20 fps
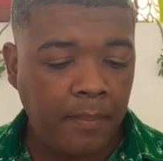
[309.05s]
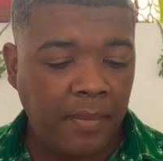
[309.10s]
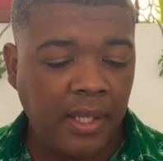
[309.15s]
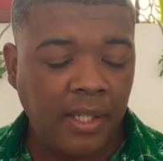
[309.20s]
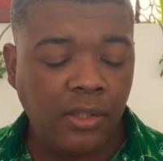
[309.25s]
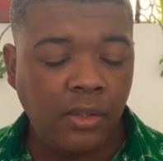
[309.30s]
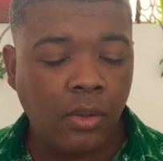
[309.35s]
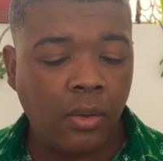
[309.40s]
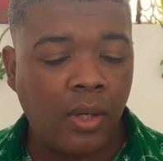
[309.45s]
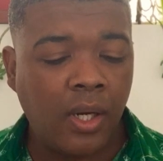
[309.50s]

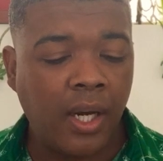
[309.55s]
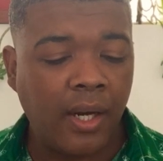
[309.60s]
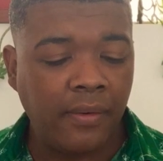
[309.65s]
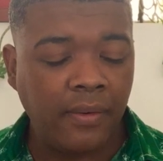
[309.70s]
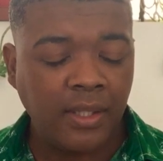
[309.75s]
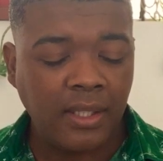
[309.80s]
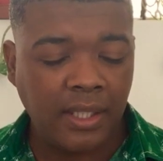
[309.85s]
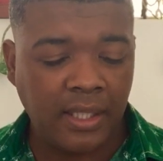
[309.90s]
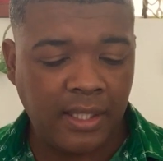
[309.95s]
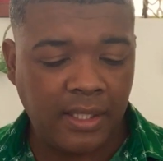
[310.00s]
In your
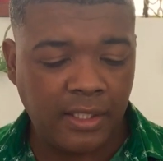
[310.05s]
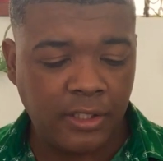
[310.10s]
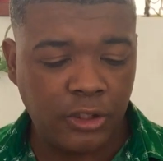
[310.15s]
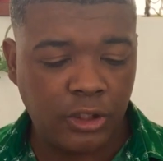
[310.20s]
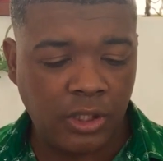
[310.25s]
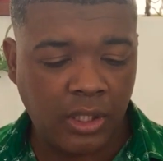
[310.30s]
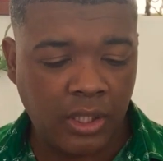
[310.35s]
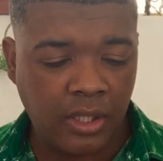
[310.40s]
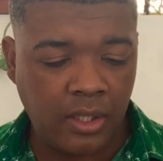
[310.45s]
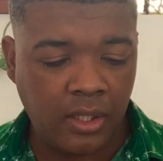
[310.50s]
current
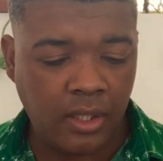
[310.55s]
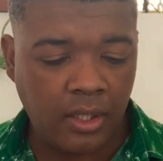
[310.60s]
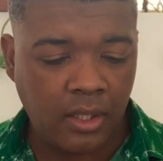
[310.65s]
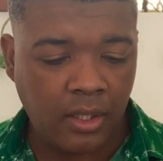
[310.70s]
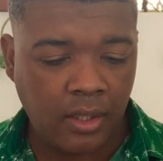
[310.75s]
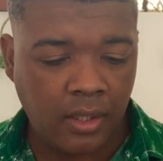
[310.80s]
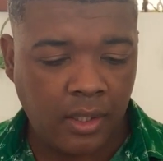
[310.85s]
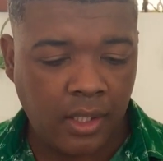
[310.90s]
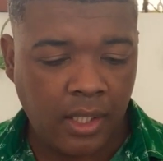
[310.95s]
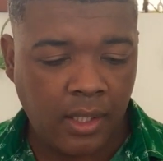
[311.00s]
energy,
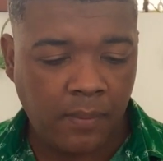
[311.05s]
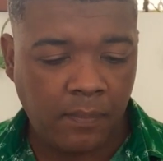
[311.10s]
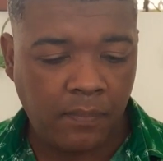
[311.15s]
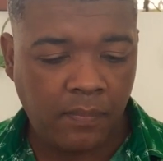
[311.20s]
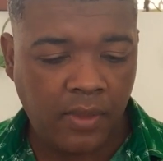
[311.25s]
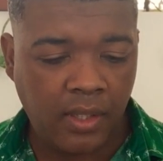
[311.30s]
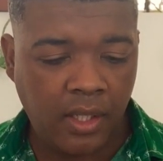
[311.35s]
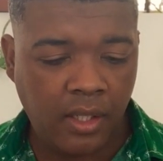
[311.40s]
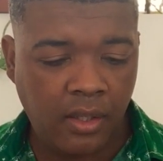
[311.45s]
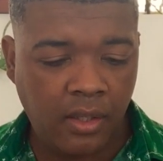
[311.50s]

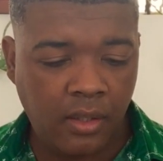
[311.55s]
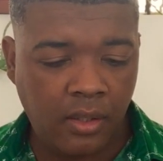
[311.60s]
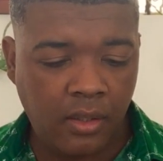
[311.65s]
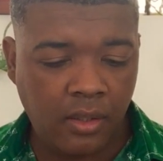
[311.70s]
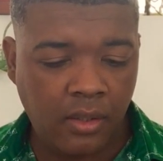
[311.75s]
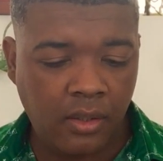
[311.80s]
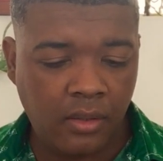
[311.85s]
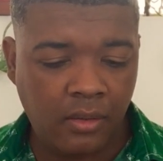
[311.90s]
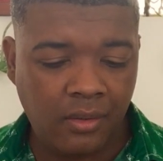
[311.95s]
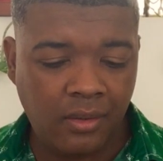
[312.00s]

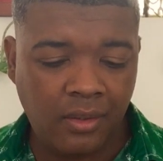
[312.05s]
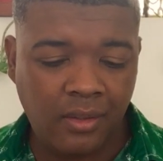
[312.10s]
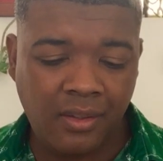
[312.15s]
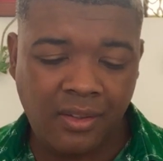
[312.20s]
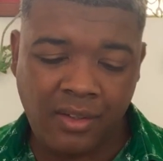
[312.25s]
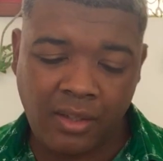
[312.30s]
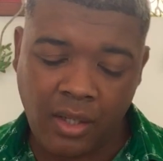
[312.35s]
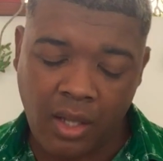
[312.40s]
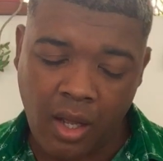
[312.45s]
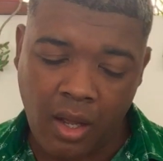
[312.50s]

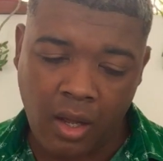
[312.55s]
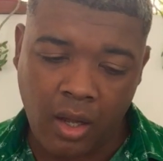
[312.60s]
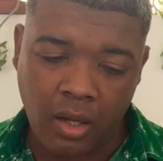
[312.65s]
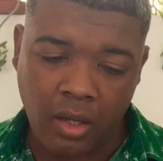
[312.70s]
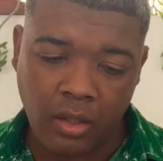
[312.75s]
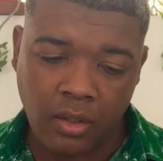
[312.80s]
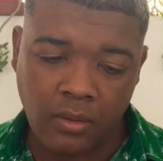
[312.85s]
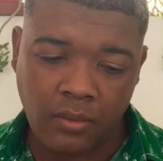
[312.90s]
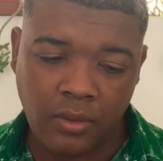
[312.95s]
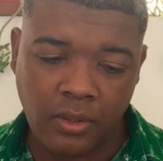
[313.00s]
yeah,